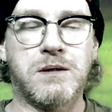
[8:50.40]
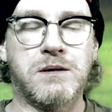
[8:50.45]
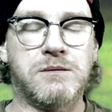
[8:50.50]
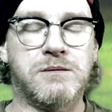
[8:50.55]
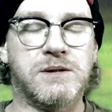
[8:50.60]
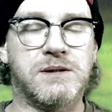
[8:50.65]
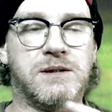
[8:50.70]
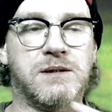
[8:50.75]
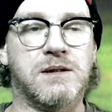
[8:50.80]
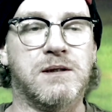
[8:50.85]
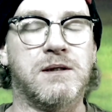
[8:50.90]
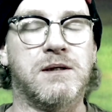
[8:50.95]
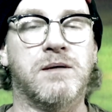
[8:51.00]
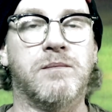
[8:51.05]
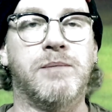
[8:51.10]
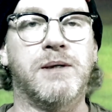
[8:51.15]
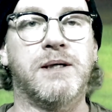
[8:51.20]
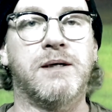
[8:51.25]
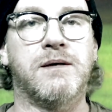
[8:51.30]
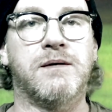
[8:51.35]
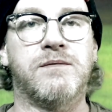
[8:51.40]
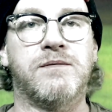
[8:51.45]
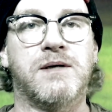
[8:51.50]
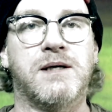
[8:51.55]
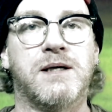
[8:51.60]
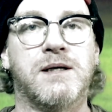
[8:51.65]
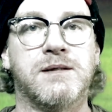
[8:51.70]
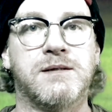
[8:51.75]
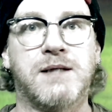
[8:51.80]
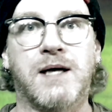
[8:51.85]
With a little bit
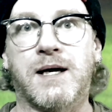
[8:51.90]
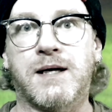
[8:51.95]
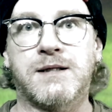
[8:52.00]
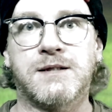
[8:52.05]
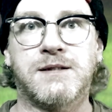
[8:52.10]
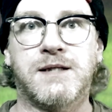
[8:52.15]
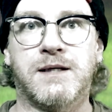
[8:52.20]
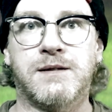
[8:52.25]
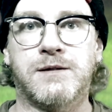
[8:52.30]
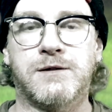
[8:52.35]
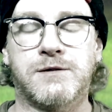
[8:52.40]
of text on the